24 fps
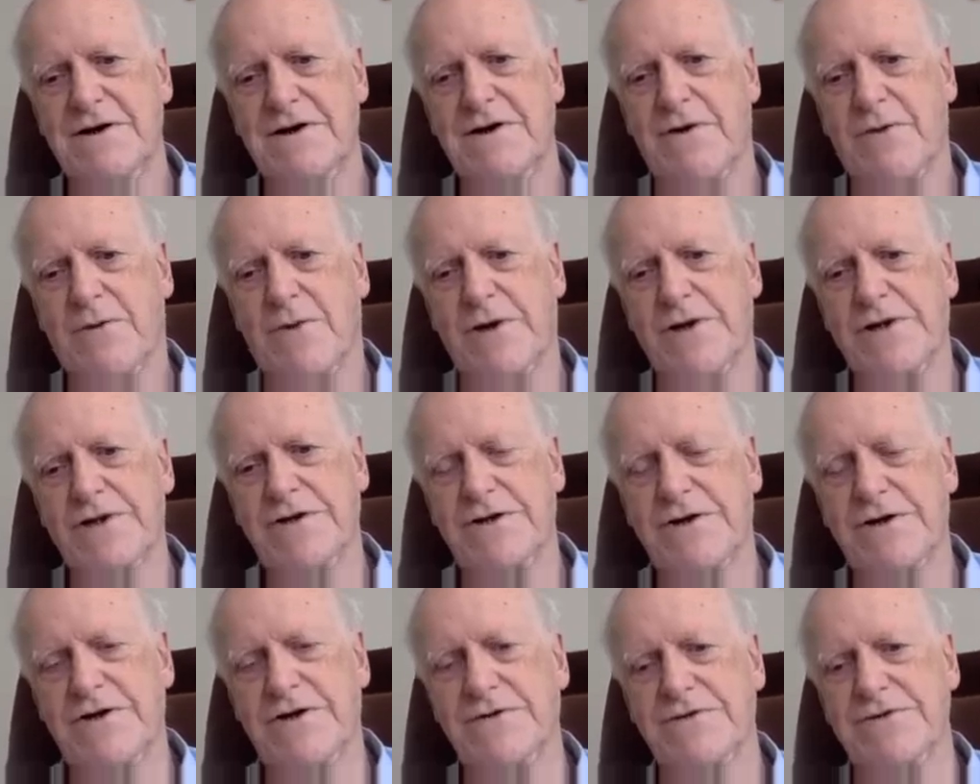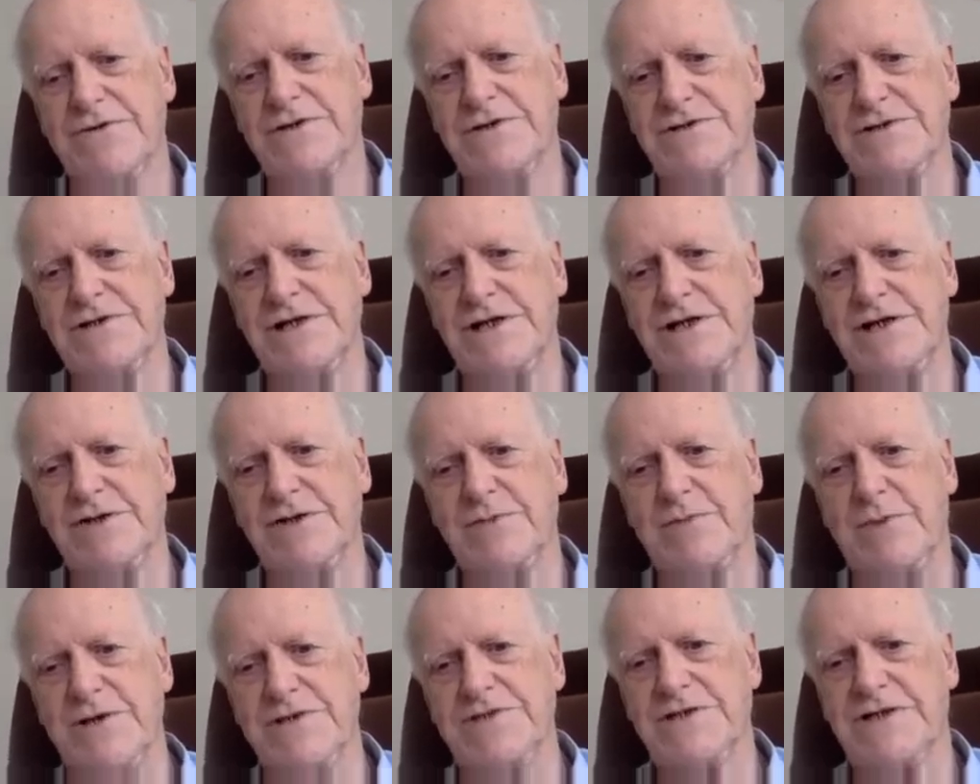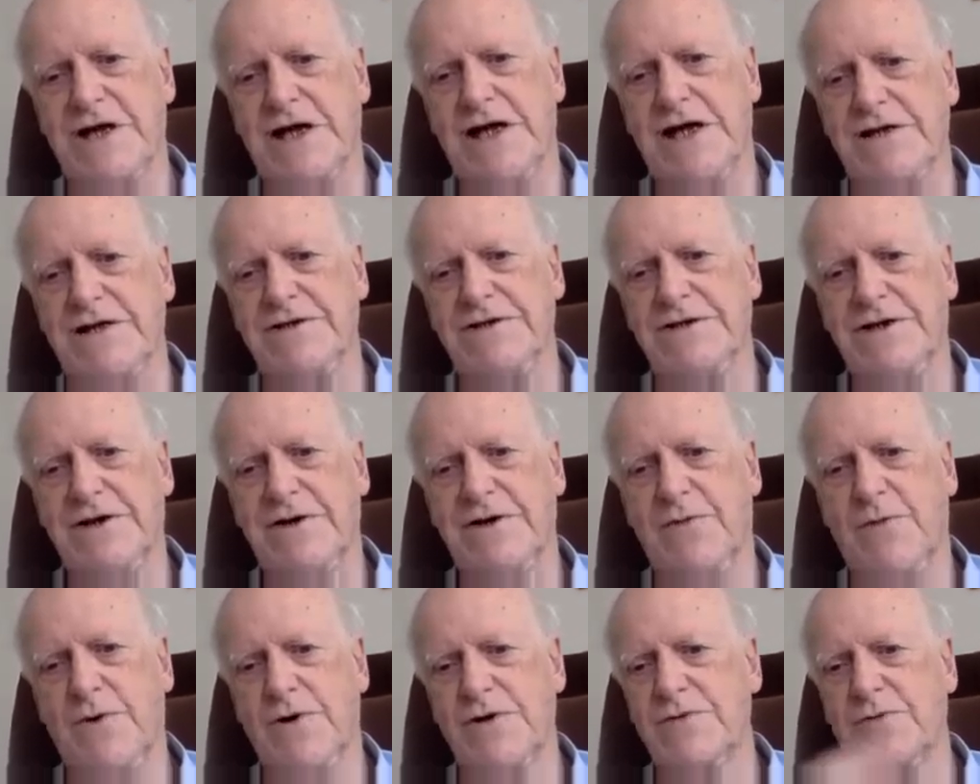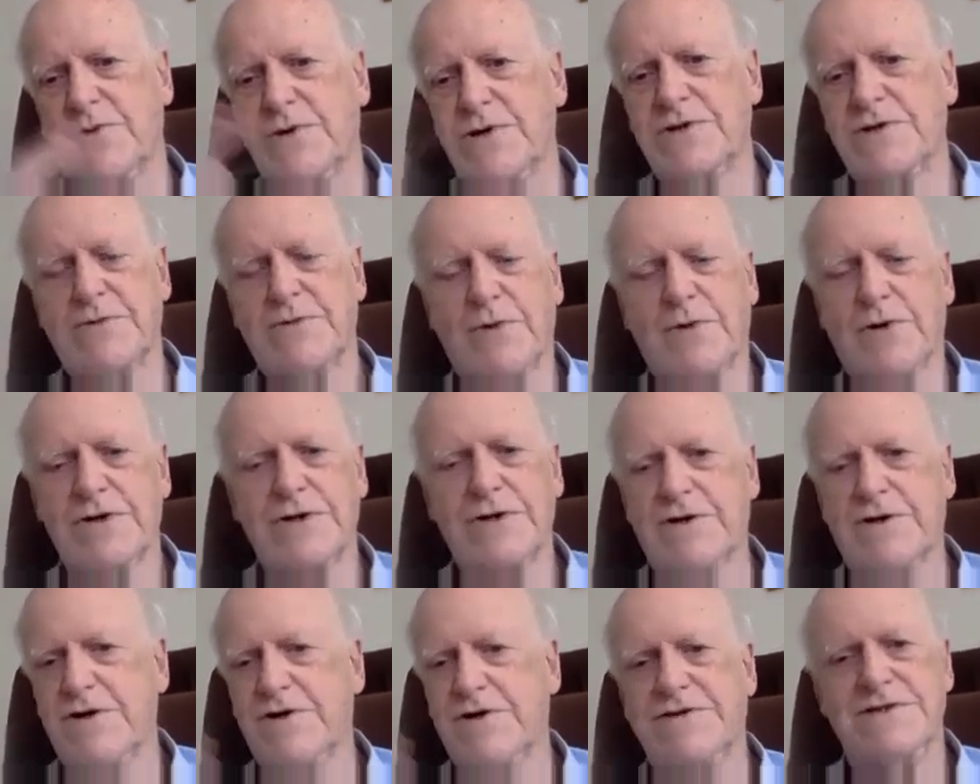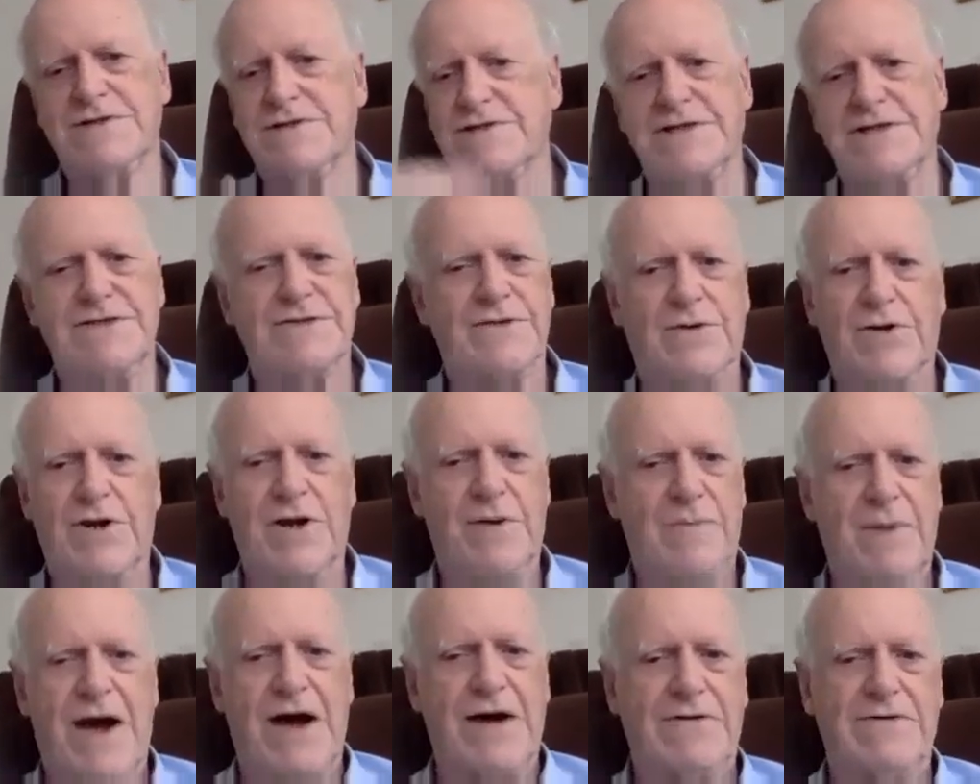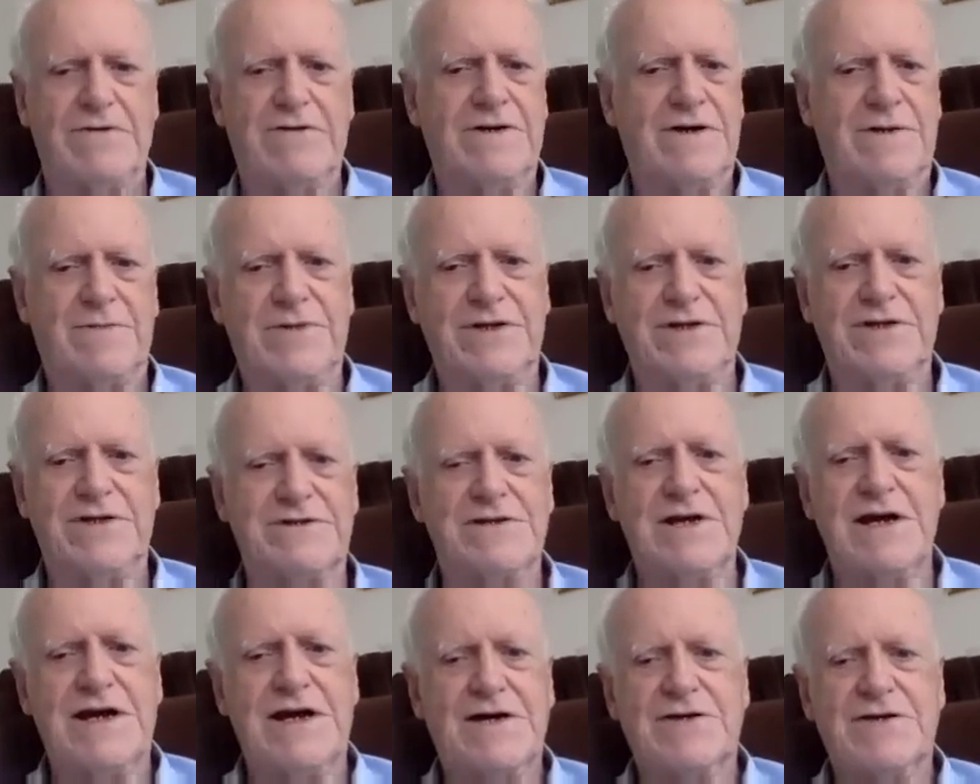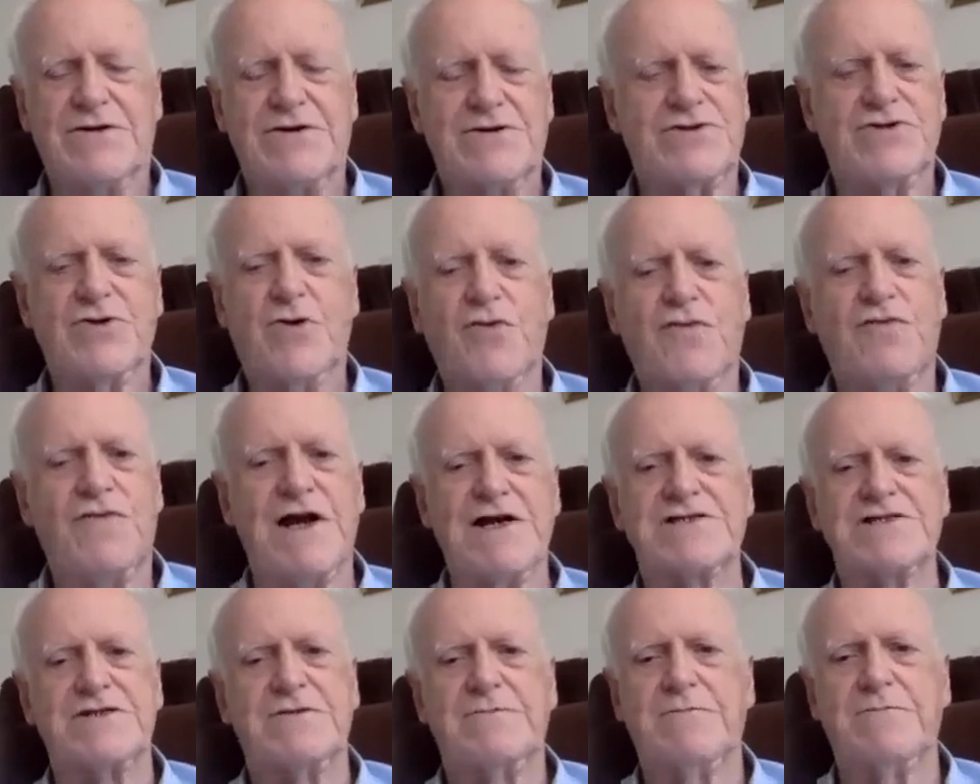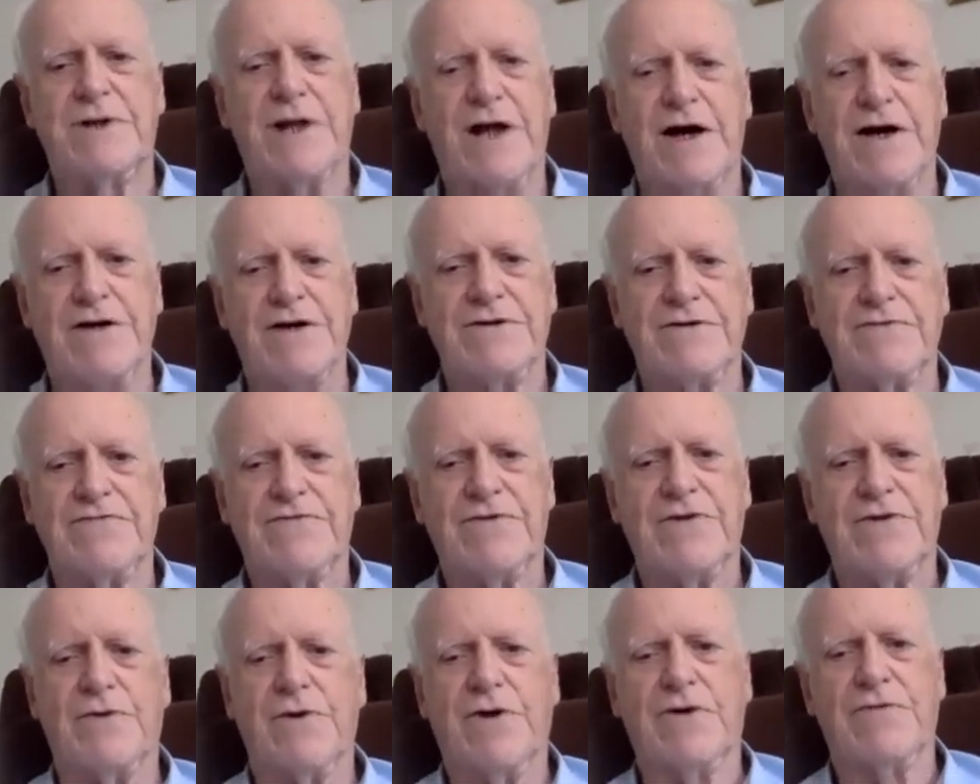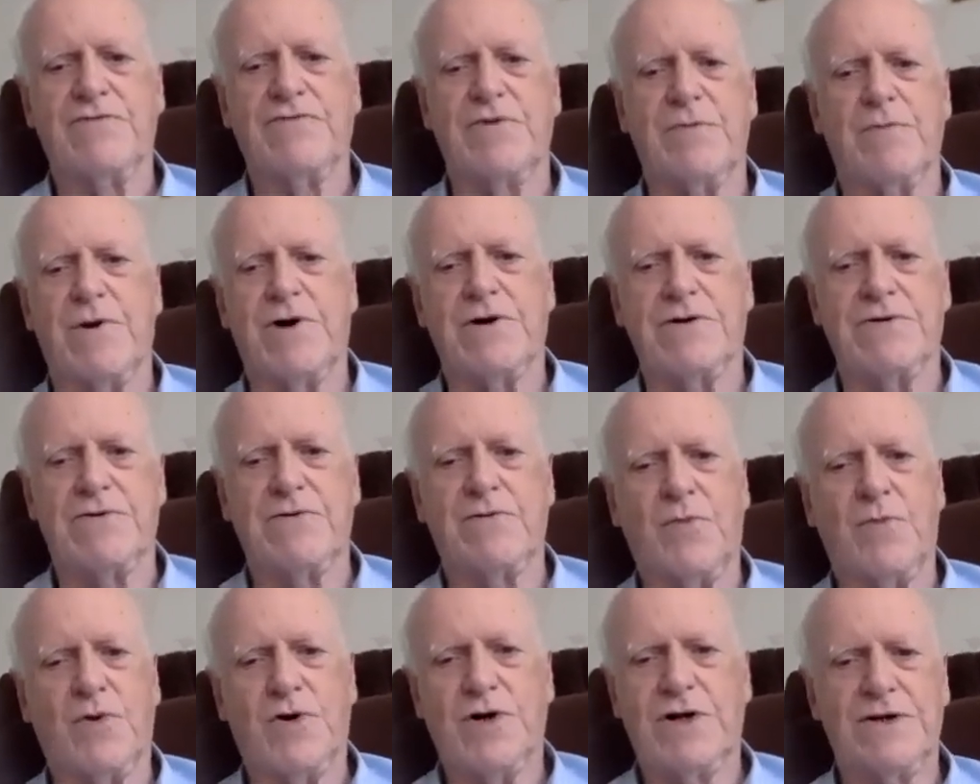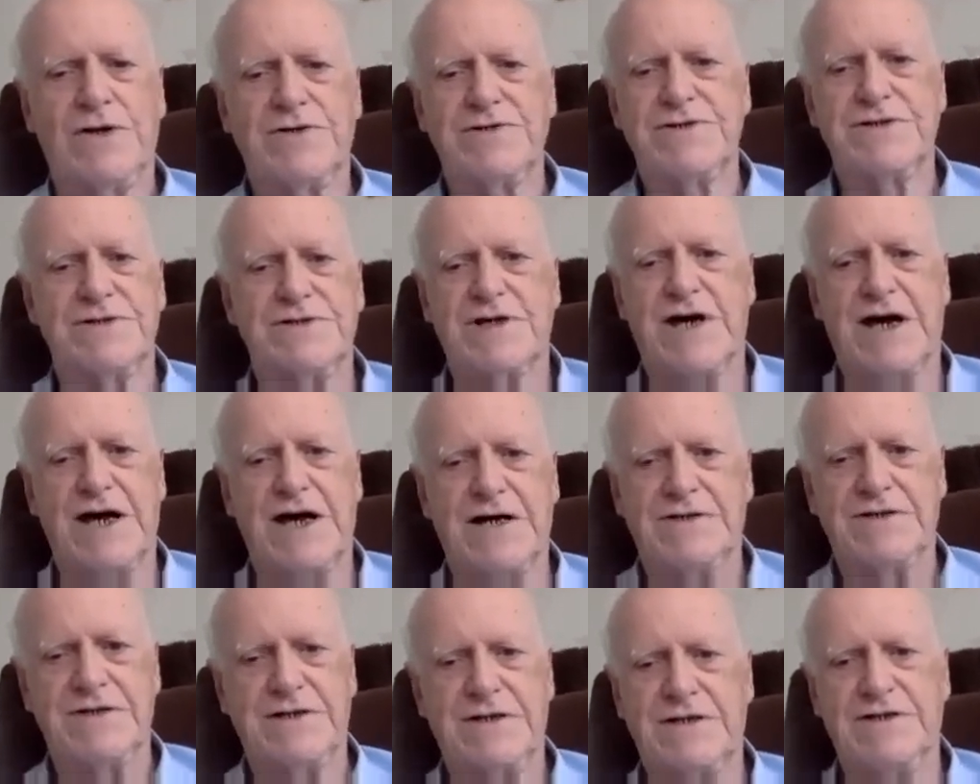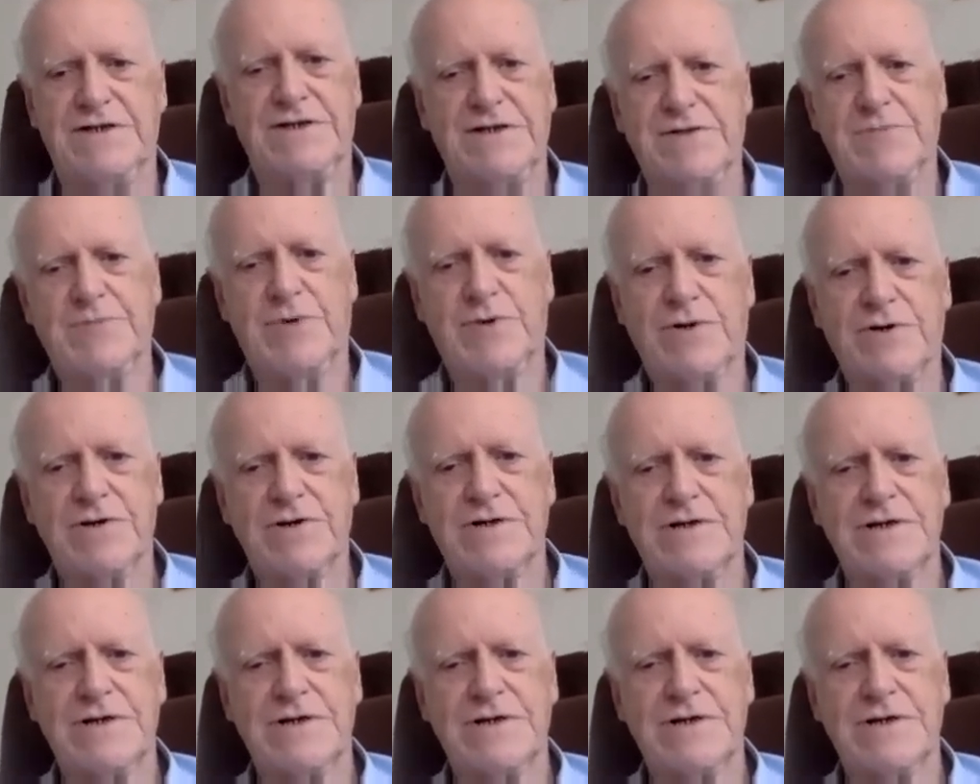What on earth is a legal personality? What on earth is this all about? I mean, there's no flesh and blood of the modern world society in this book.